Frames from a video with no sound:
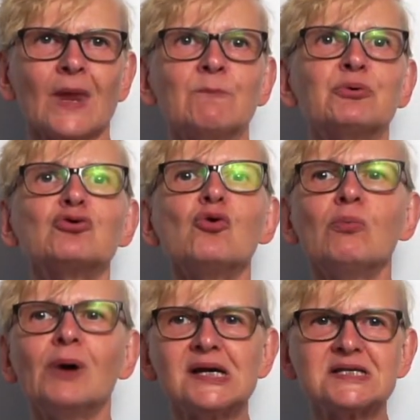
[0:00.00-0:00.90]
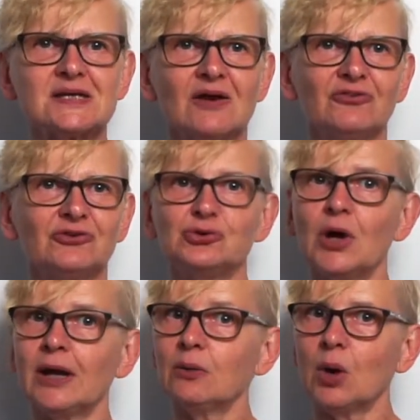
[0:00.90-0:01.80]
prove myself to
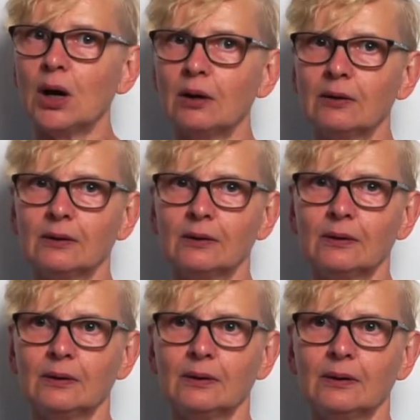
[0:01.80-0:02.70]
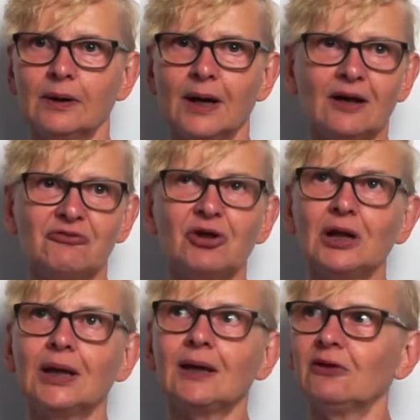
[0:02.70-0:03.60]
anyone. And I feel
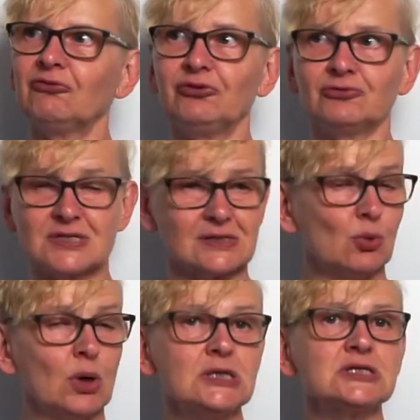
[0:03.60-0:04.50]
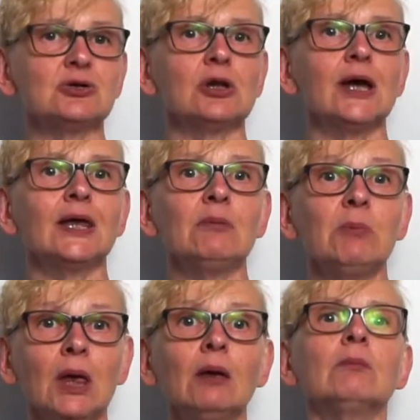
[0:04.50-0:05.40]
like if someone is not liking
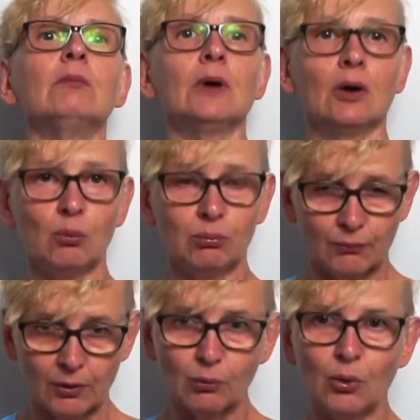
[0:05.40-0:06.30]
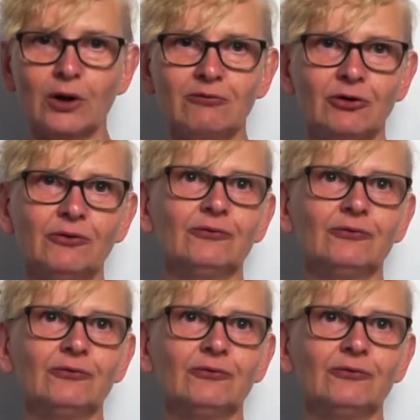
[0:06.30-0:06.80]
me, whatever.